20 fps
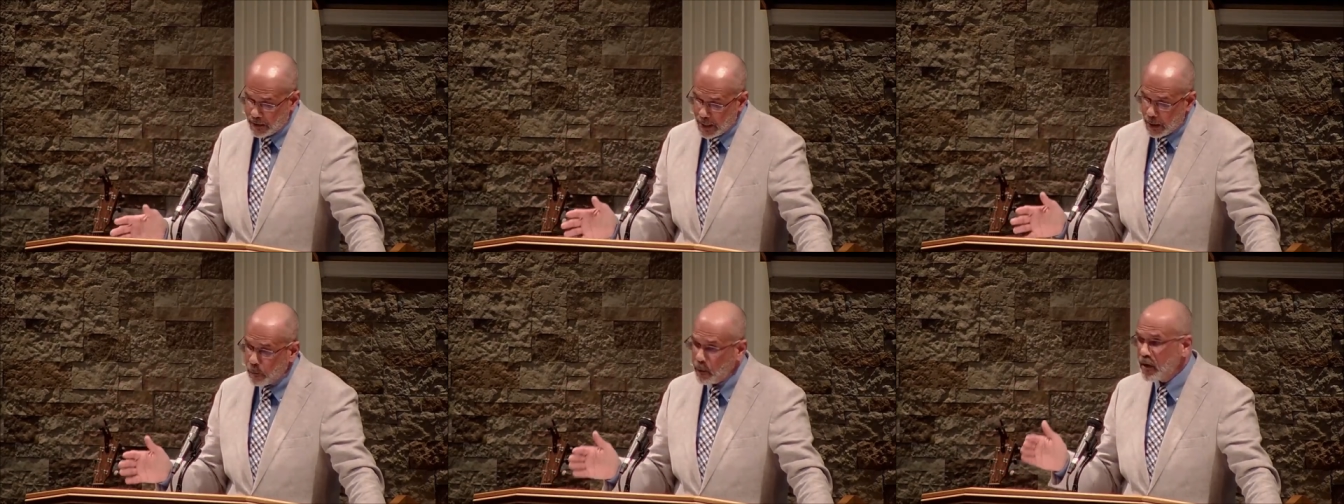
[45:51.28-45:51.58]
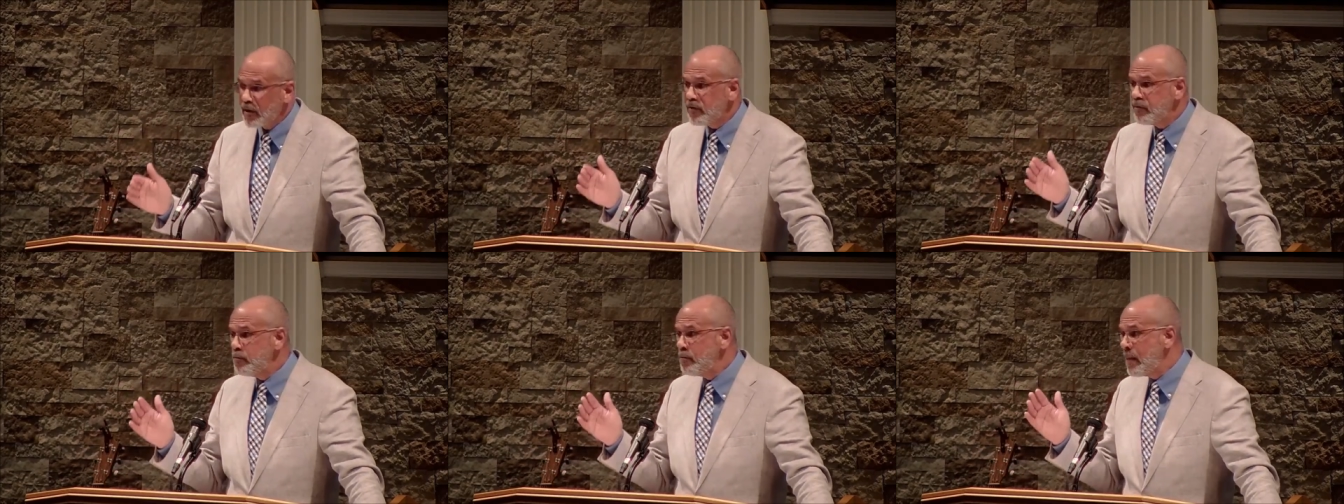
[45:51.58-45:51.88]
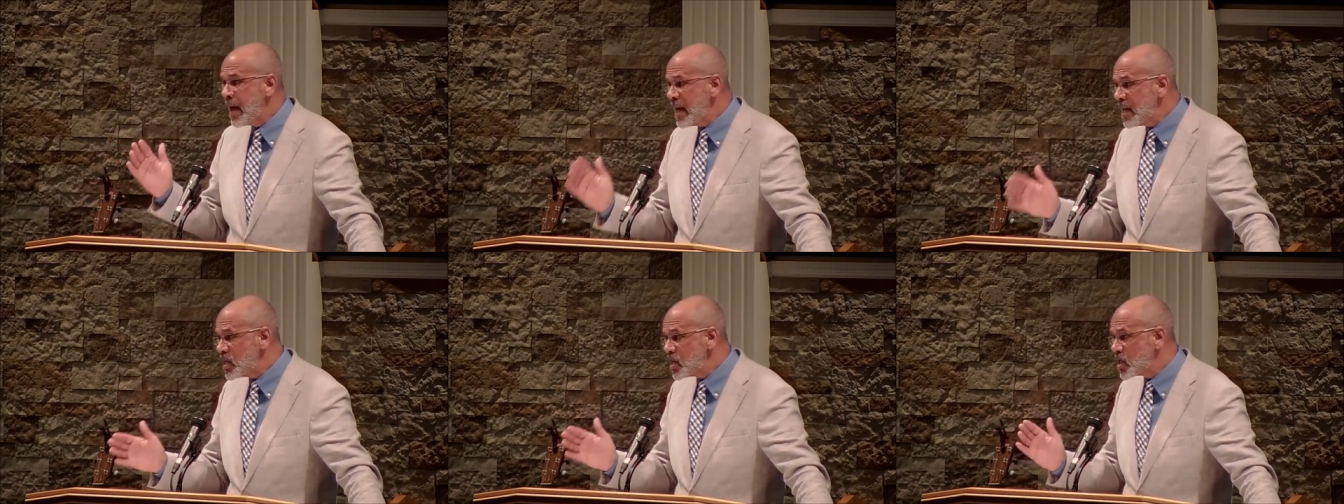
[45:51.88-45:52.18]
that would have
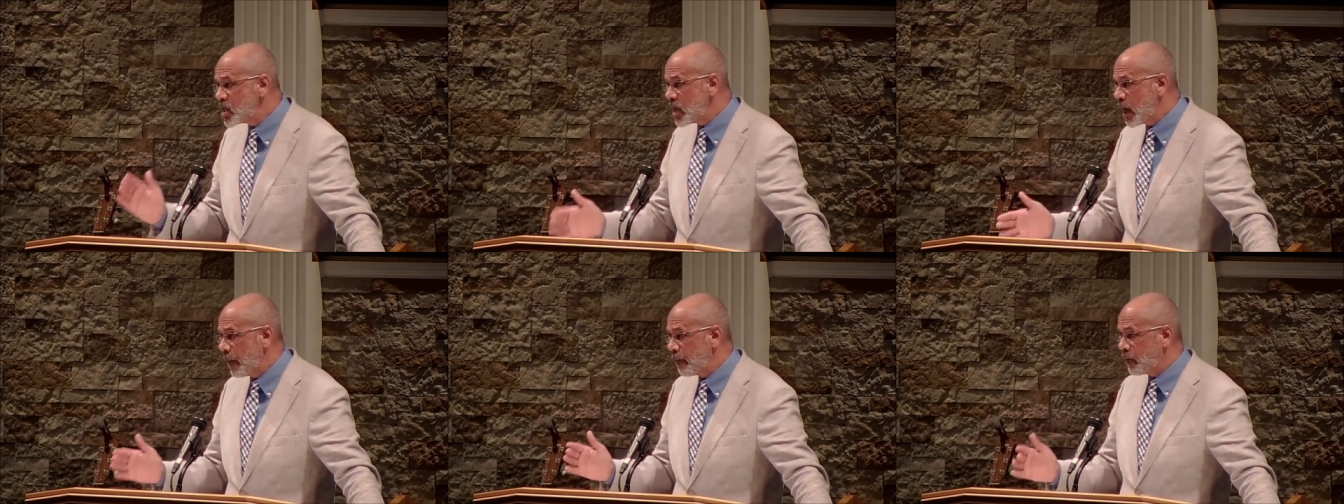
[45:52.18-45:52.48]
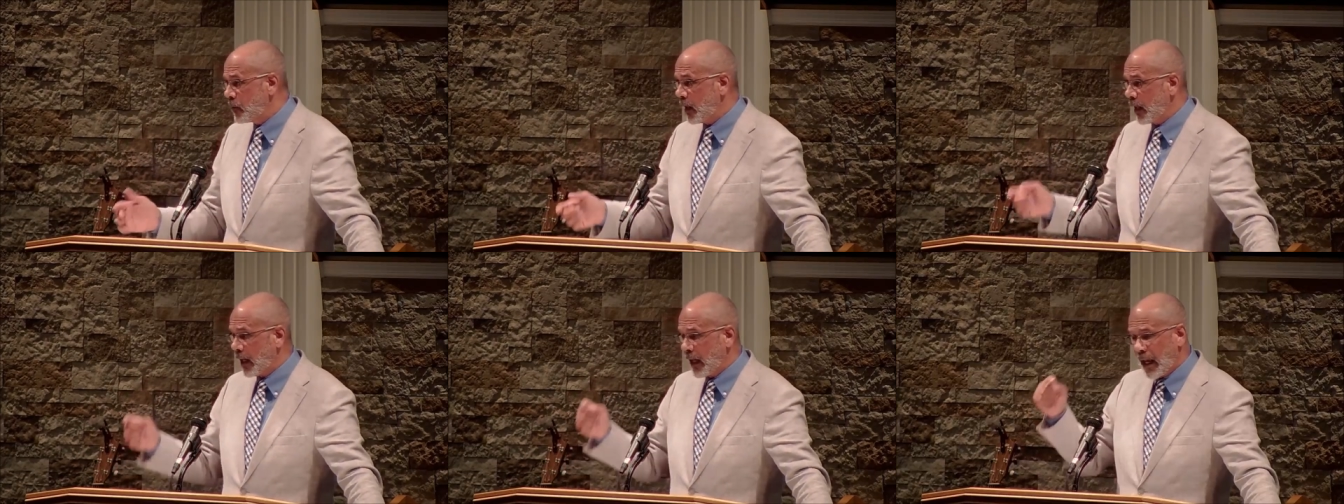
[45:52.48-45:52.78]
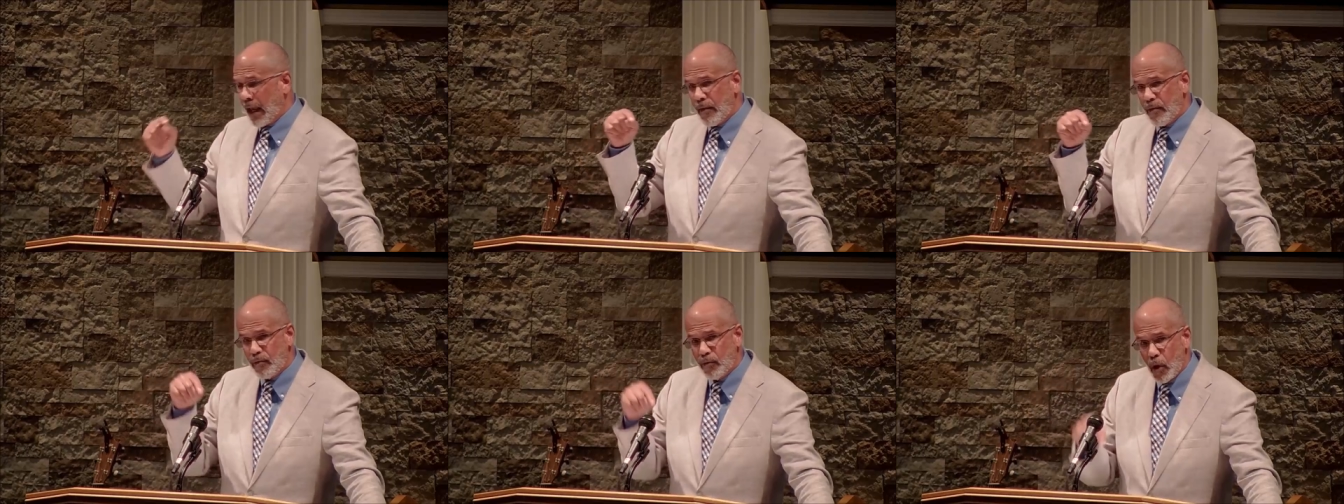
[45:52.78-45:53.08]
meant something
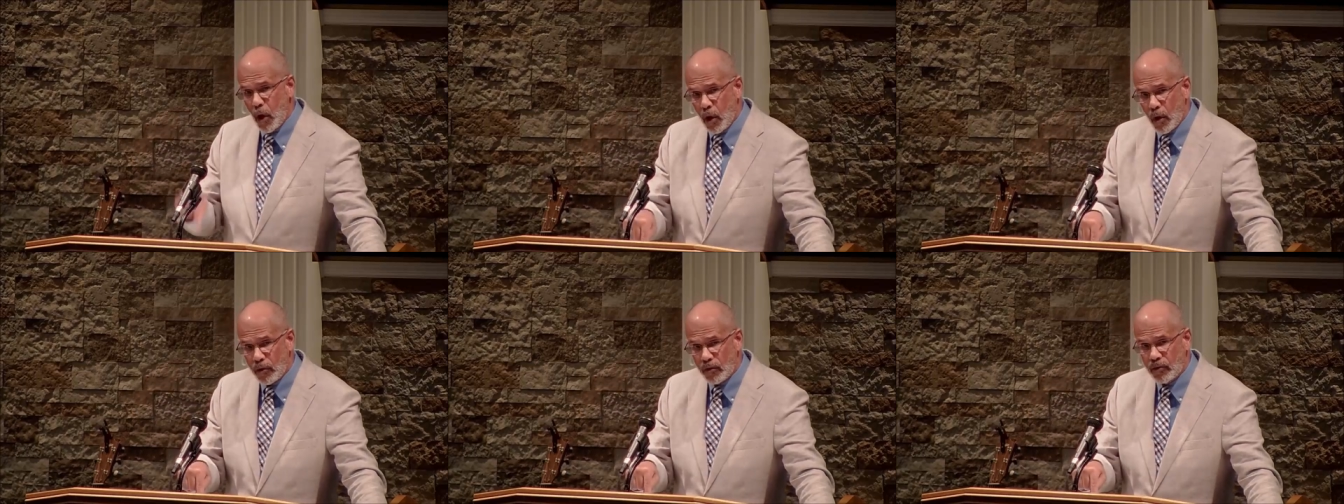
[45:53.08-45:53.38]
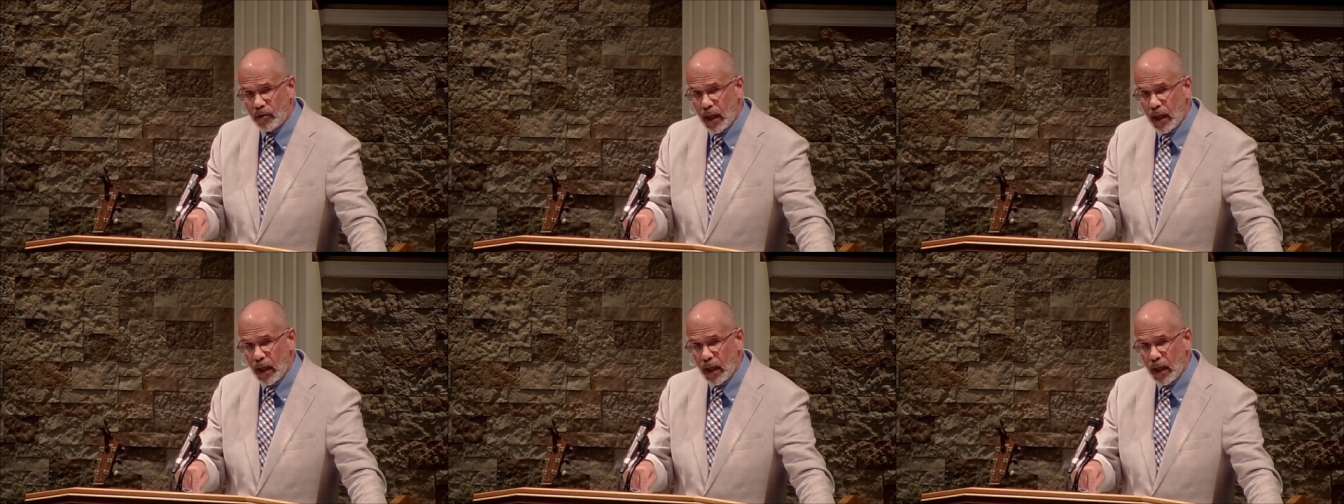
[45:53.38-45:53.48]
in those